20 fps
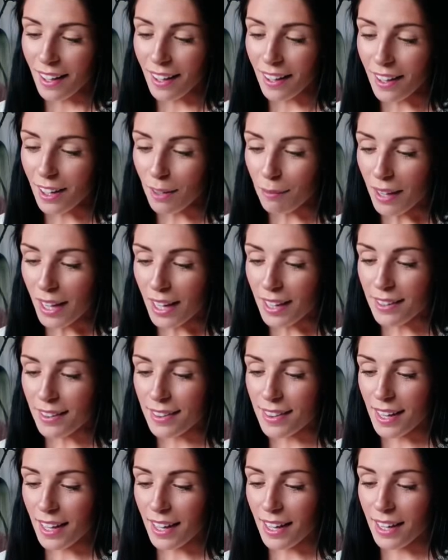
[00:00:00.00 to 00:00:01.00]
And
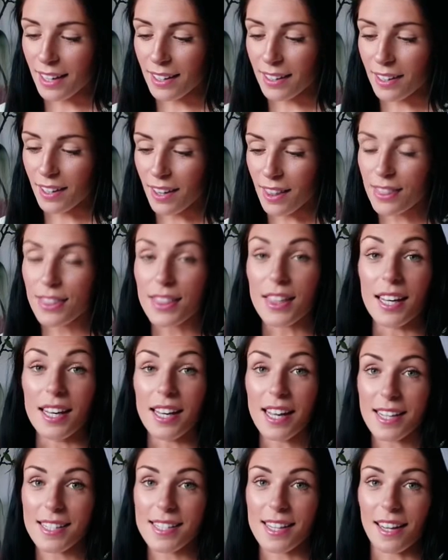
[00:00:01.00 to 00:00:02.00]
then The
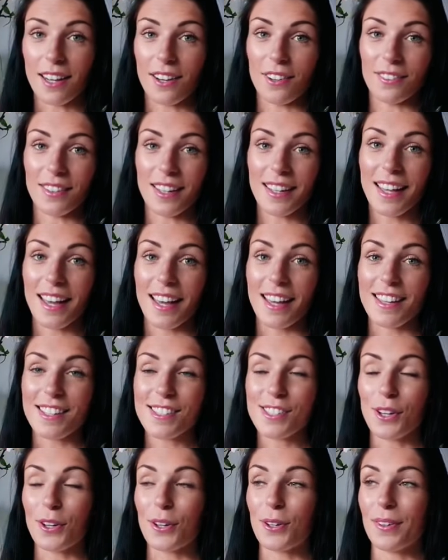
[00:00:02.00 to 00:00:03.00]
Letdown. Okay,
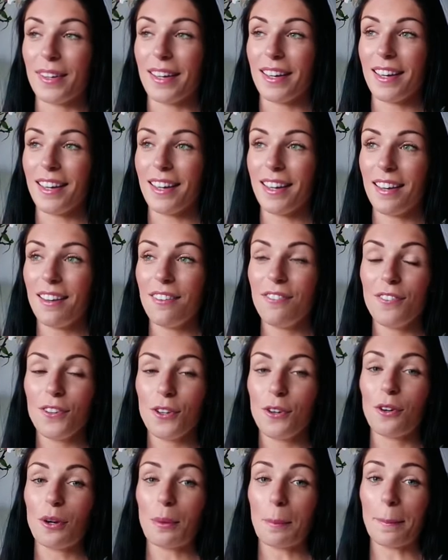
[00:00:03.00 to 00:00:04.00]
so if
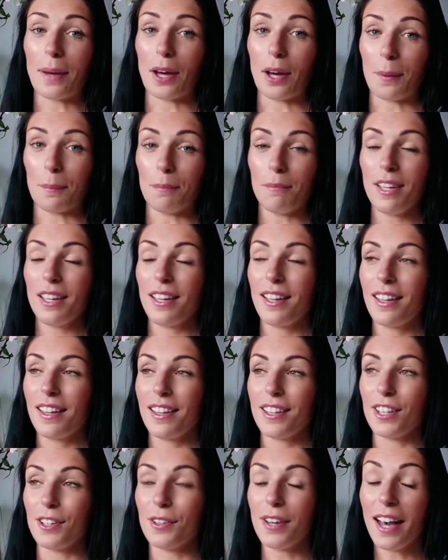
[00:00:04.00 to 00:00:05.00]
you're a mum,
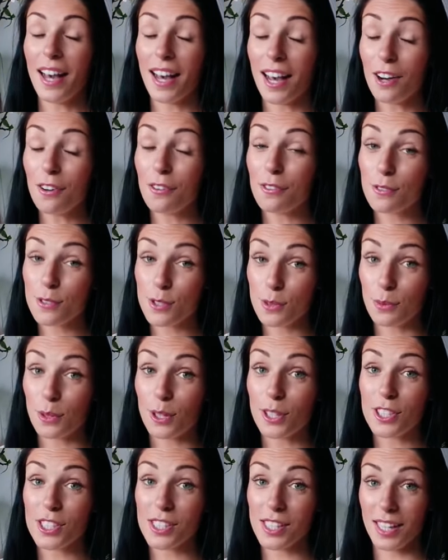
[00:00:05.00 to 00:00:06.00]
you have to
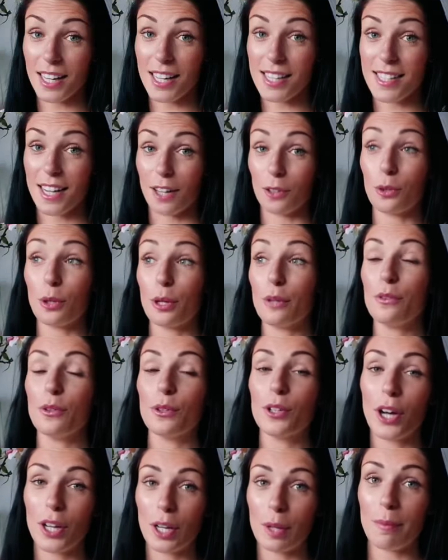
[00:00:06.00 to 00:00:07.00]
watch The Letdown, or if you're
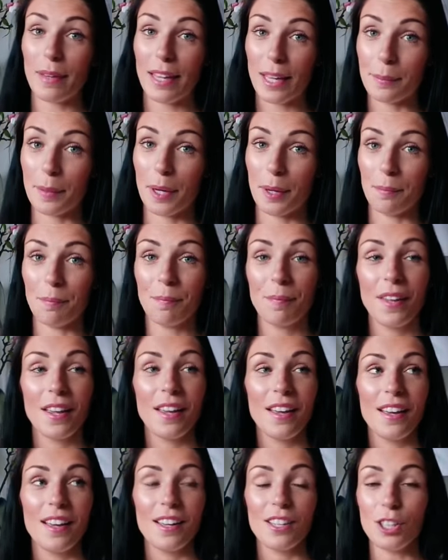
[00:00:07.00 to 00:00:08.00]
going to be a mum,
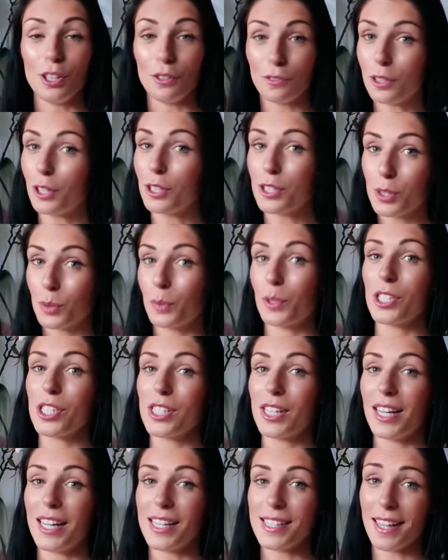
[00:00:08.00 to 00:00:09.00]
you've got to watch
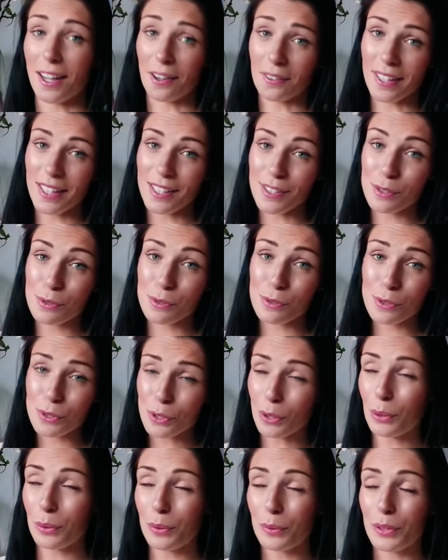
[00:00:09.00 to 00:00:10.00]
The Letdown. It's
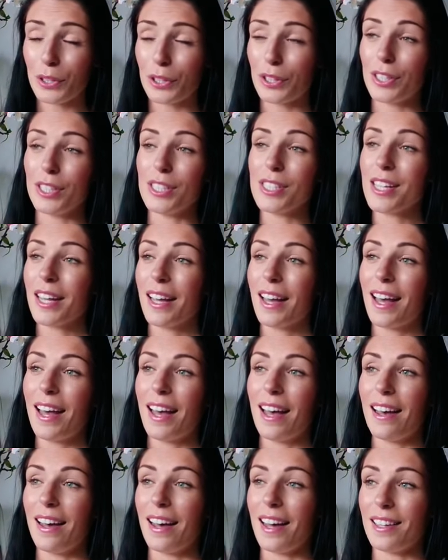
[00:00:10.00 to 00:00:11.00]
so good,
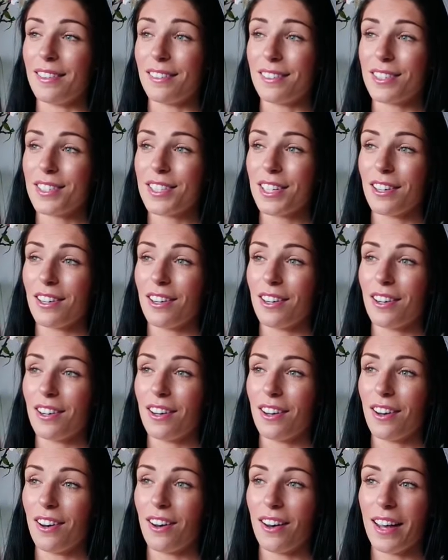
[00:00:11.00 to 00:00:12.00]
and
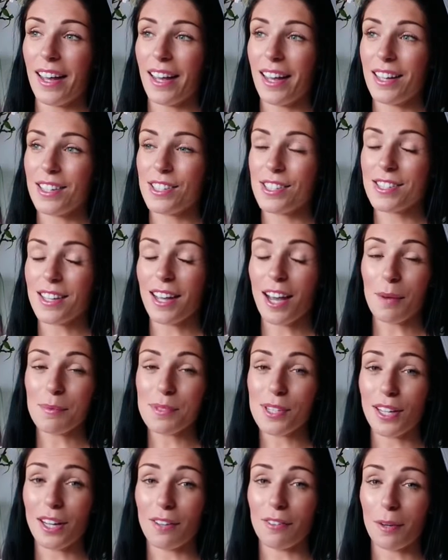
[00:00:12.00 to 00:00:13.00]
I just
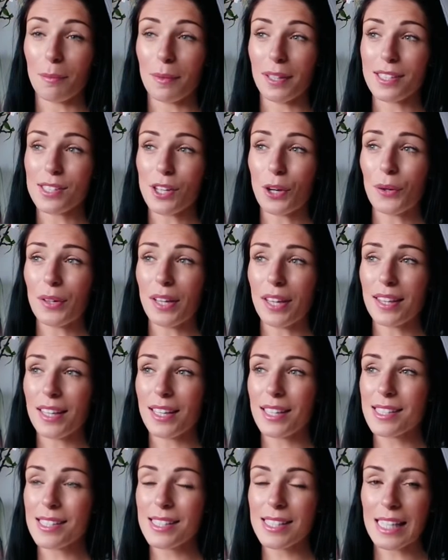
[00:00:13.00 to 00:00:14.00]
absolutely love it. I mean, there's only, I
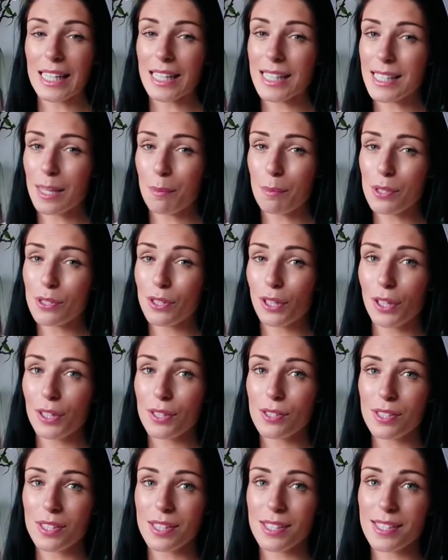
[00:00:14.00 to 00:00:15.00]
think it's 6
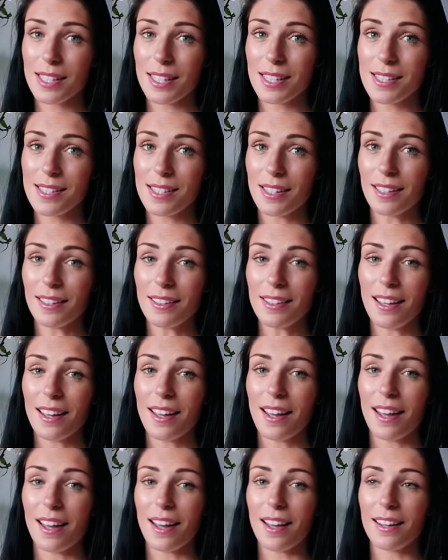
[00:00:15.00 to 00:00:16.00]
episodes this season,
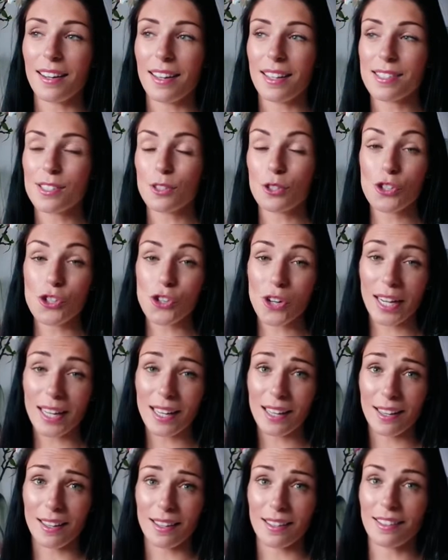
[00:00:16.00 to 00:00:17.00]
and it's
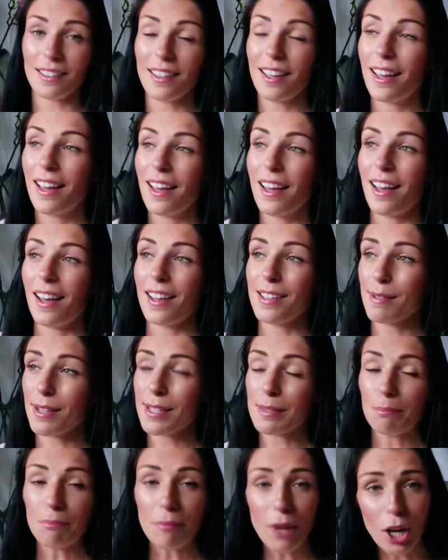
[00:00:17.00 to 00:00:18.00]
Australian. It's about
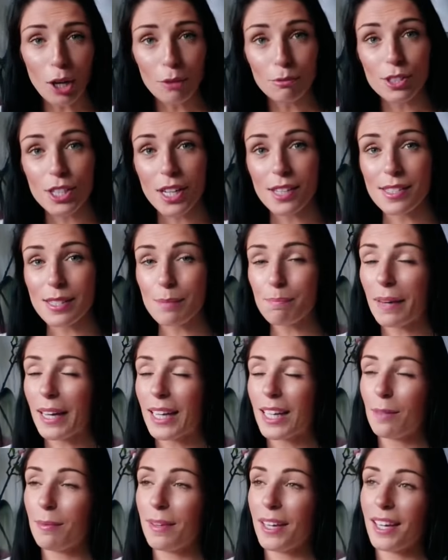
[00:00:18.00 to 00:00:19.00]
this mum, she has this
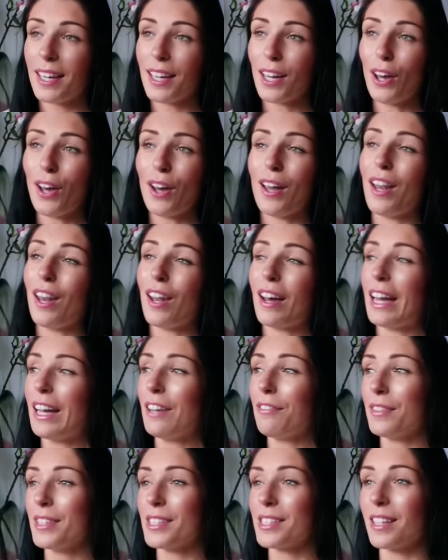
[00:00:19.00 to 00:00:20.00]
baby, her
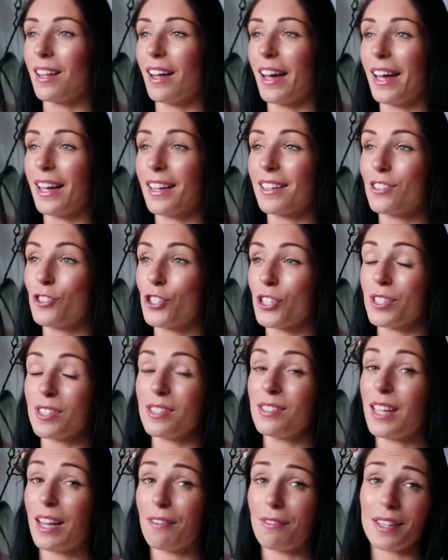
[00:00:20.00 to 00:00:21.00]
life is like just
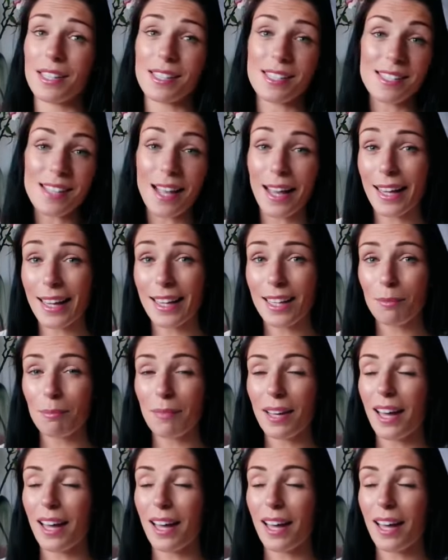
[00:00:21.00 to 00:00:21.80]
never the same,